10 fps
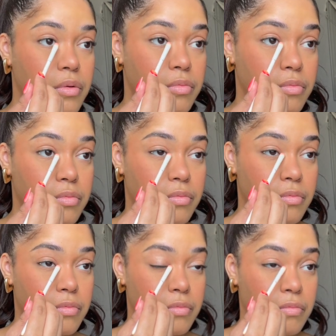
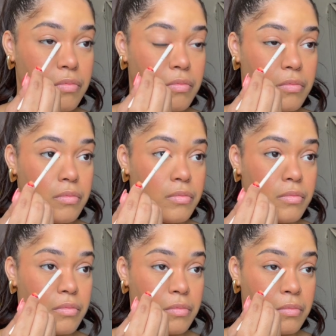
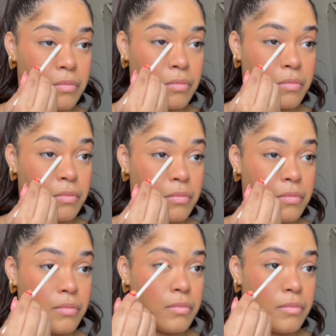
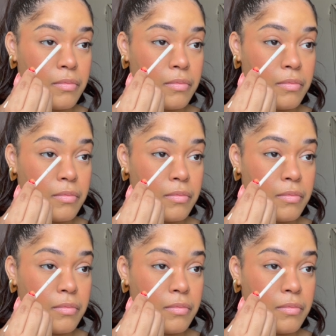(no one is talking)